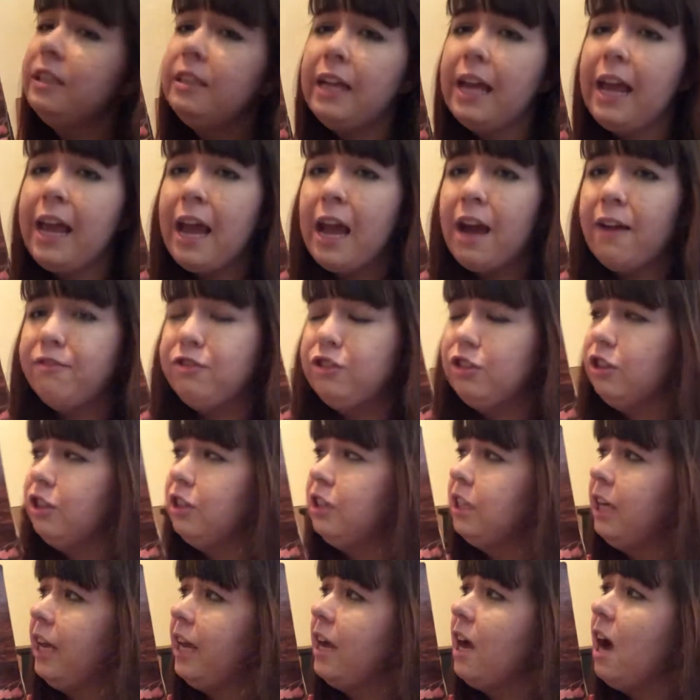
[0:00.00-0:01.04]
Day after
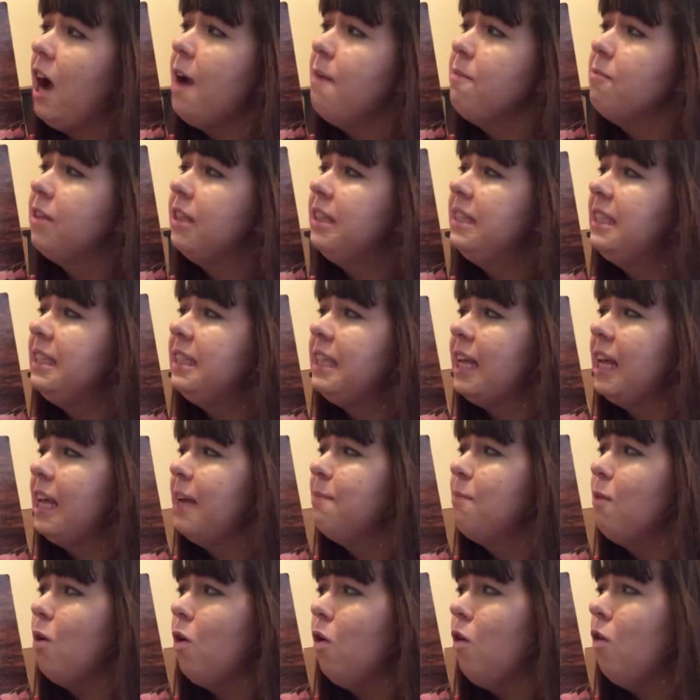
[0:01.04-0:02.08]
day, I'm the
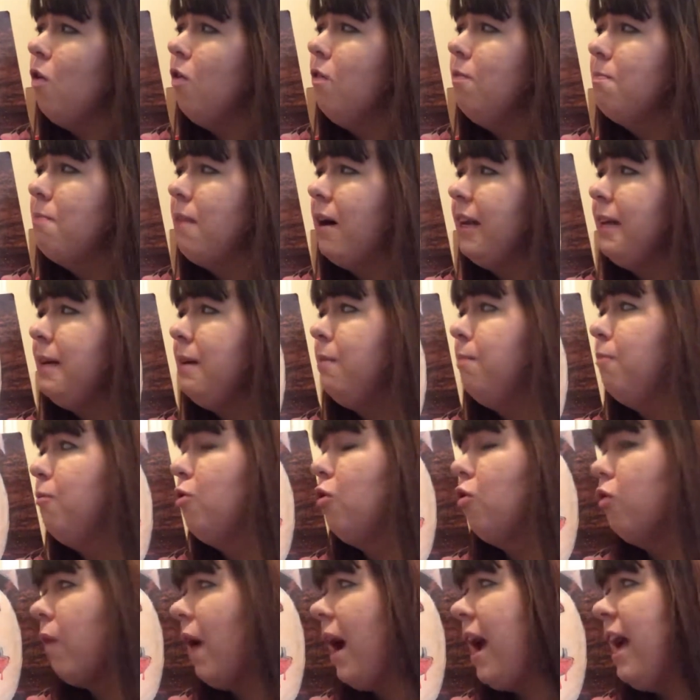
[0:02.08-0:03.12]
same old muddy
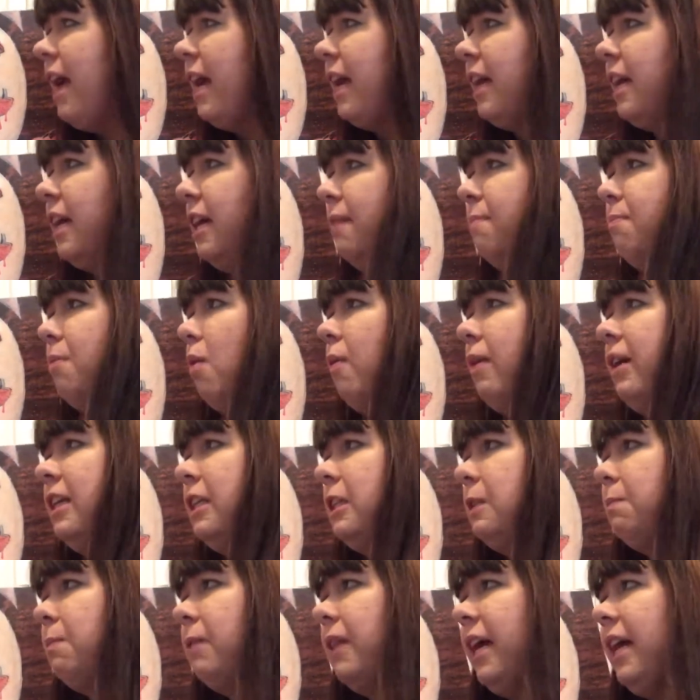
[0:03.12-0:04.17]
gray, Hippo
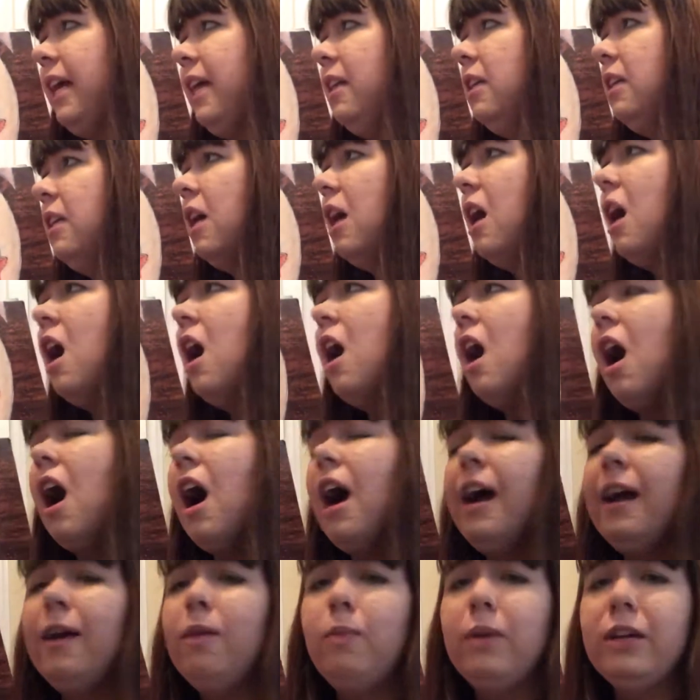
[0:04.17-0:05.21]
explained.
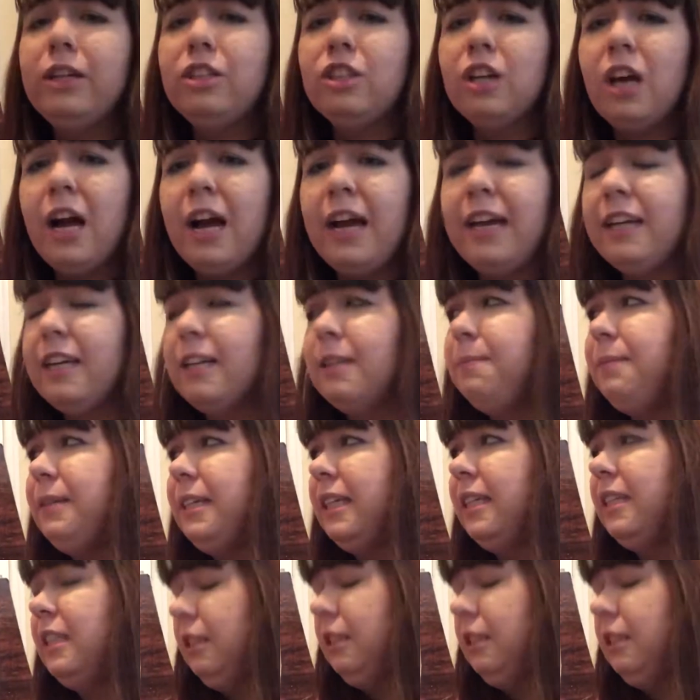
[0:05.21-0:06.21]
I wish I could be a